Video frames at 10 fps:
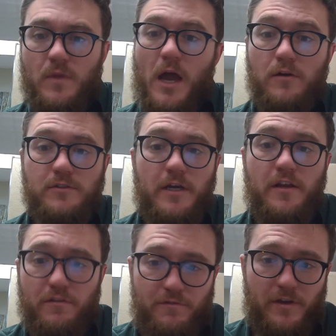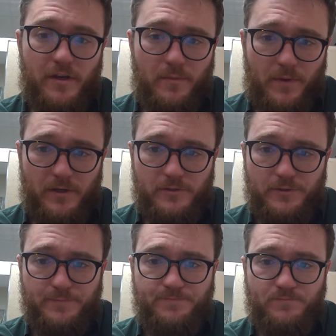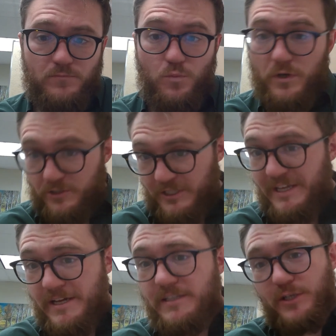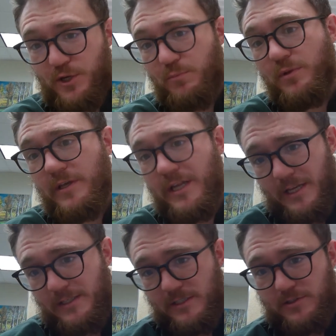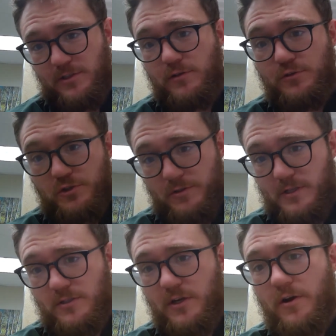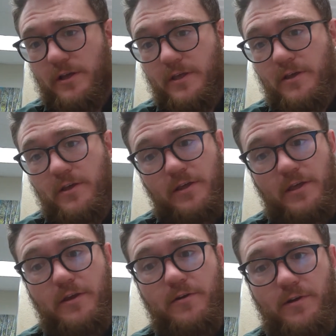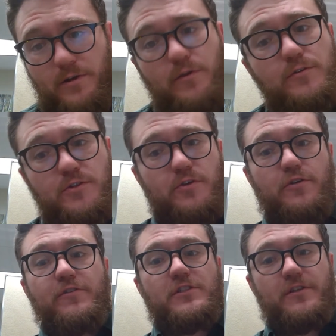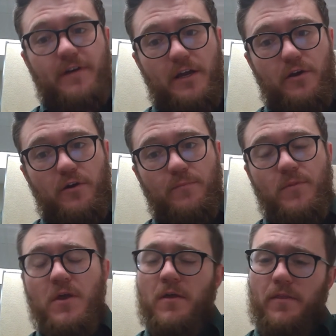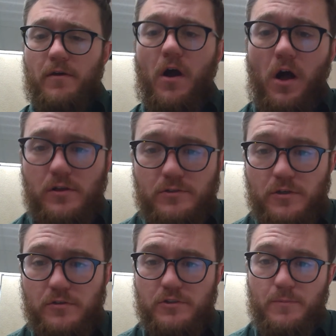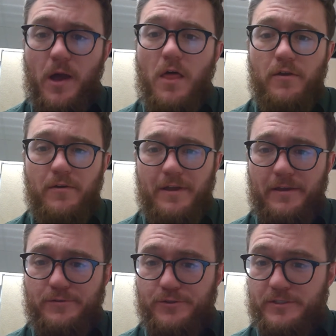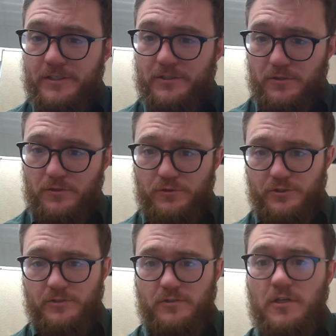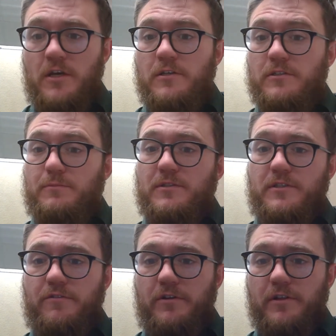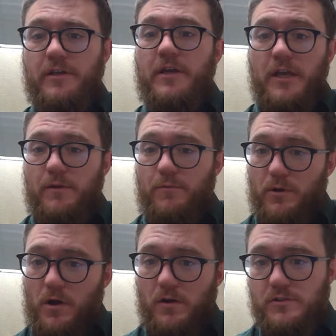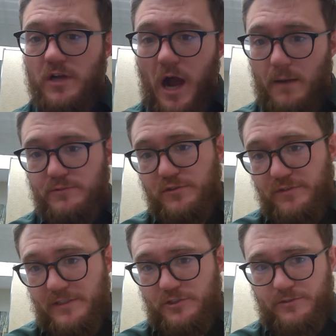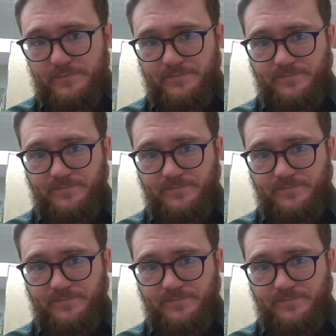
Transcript: Outside of the vending miser, which is a complete and easy solution that's already here in use at the University of Idaho, there are also some other interesting solutions, specifically in regards to observation.